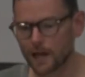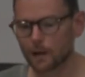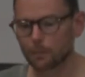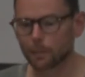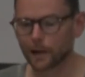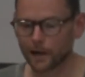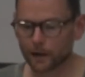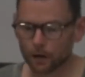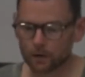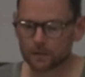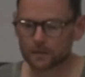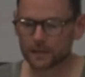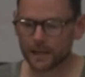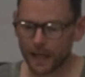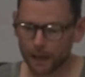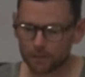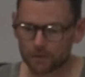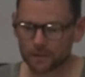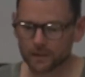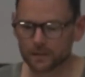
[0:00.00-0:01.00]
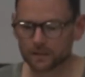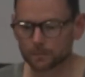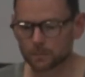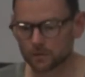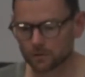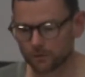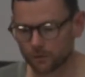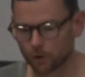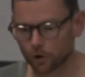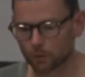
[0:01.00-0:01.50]
beyond
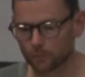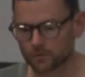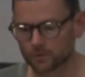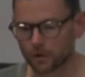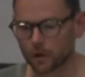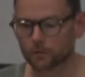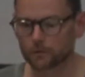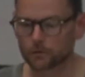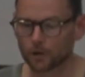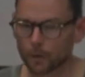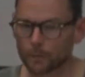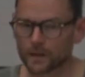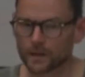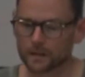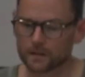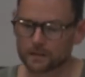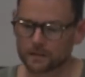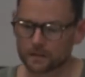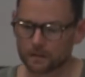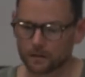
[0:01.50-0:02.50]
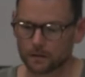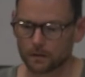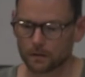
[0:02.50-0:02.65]
capitalism's forms of dominance.